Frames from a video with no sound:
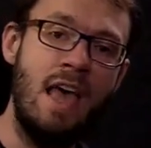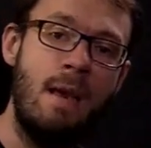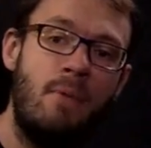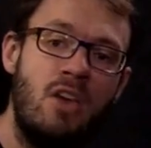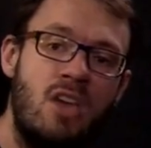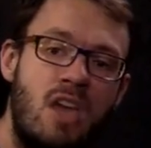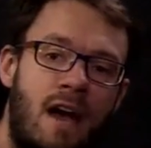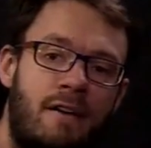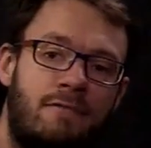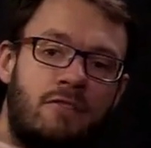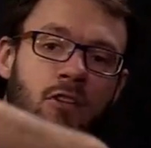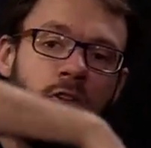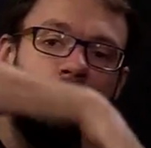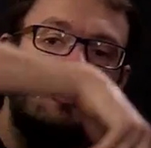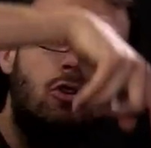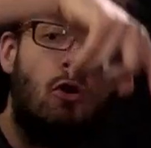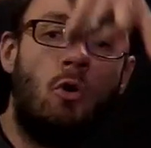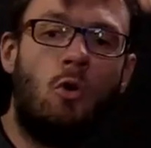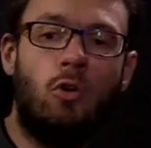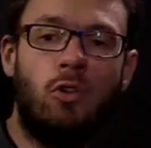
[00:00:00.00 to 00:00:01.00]
but you have to
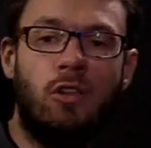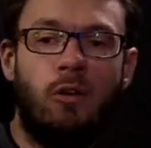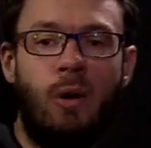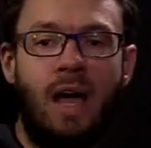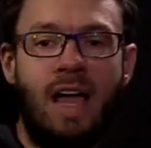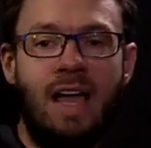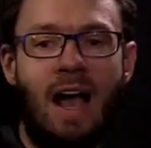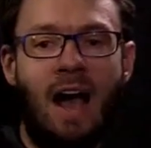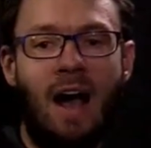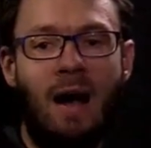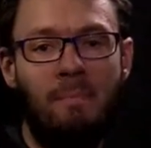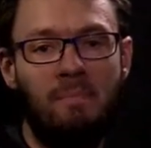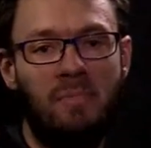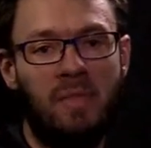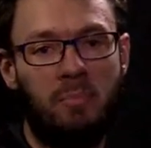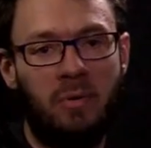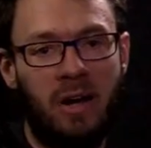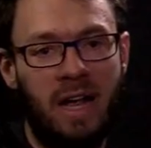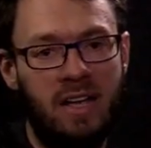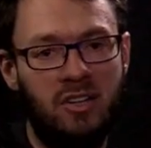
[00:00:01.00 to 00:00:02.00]
look all the way up
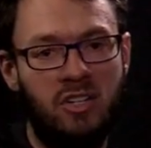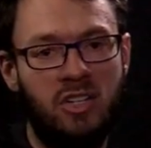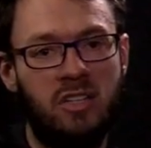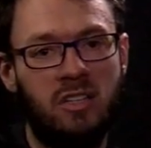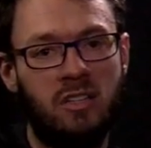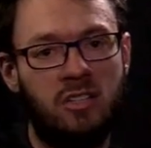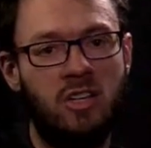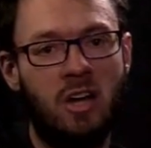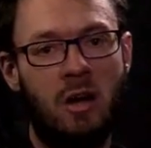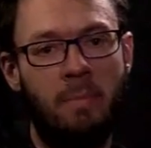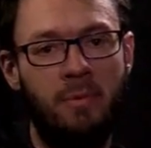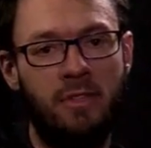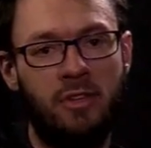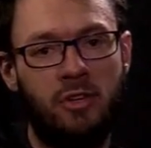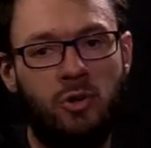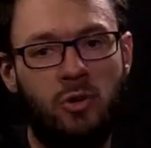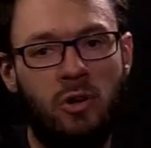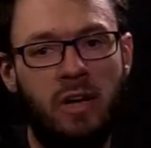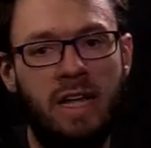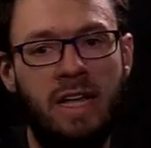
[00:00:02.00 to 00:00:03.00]
the branch to the top of the
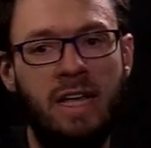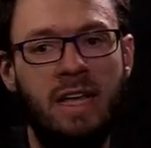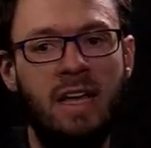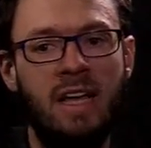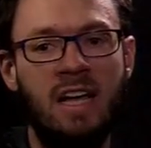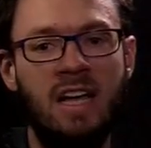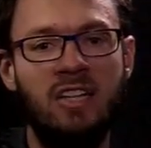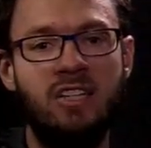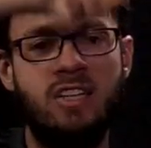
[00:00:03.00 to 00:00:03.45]
tree